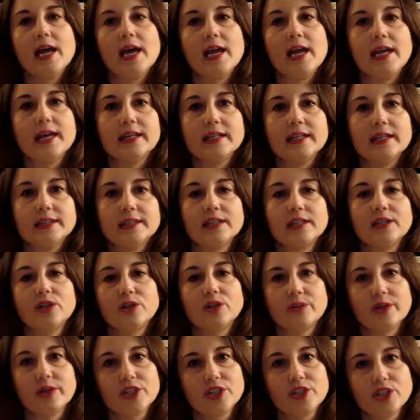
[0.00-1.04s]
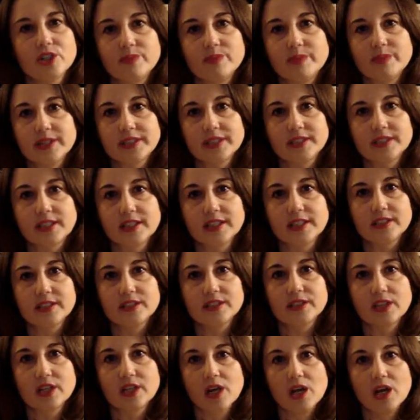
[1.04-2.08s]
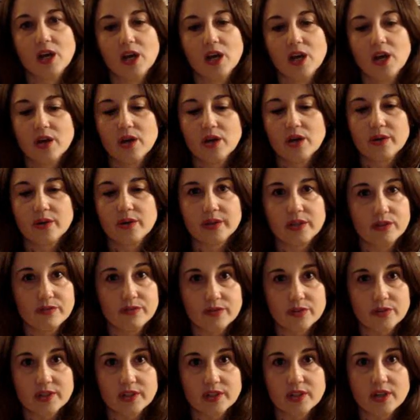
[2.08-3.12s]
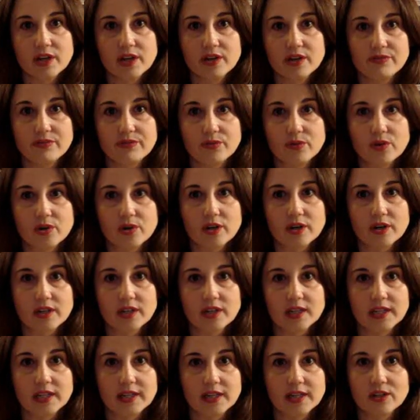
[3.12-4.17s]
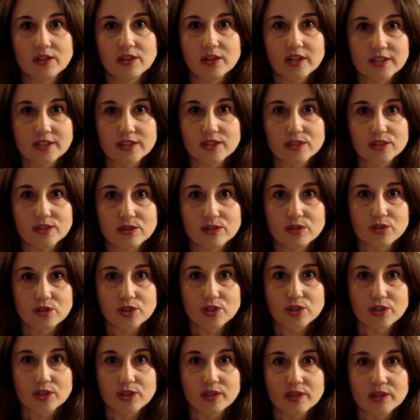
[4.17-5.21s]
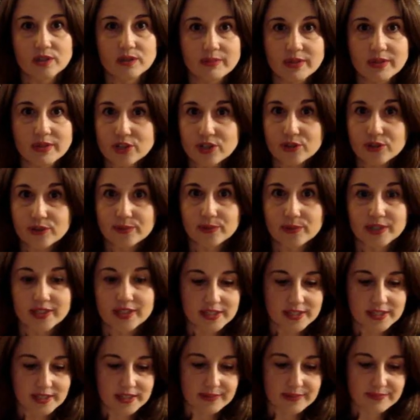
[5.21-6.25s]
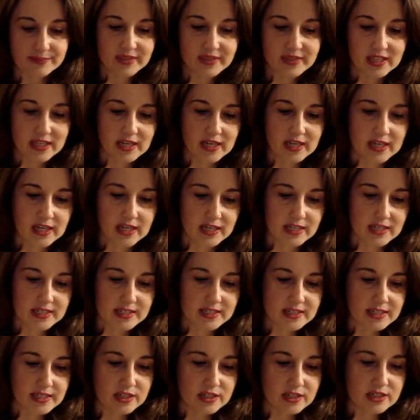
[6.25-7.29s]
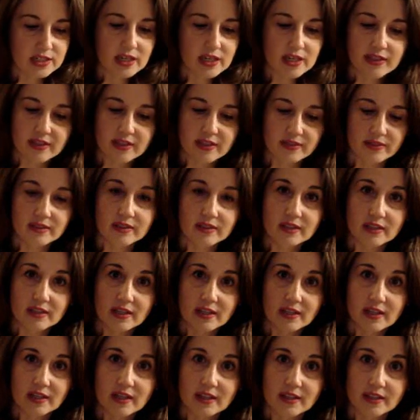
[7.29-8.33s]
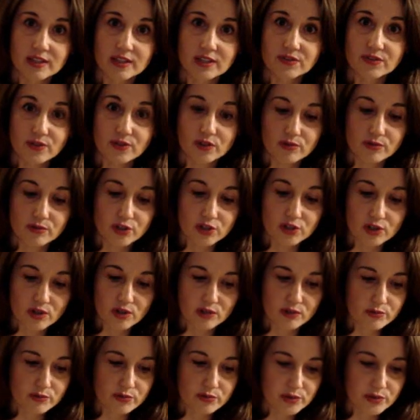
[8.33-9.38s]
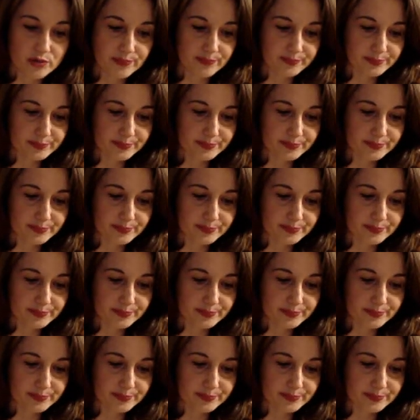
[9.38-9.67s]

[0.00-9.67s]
And Horatio Bunce says, "You voted for an unconstitutional measure recently." He says, "This vote shows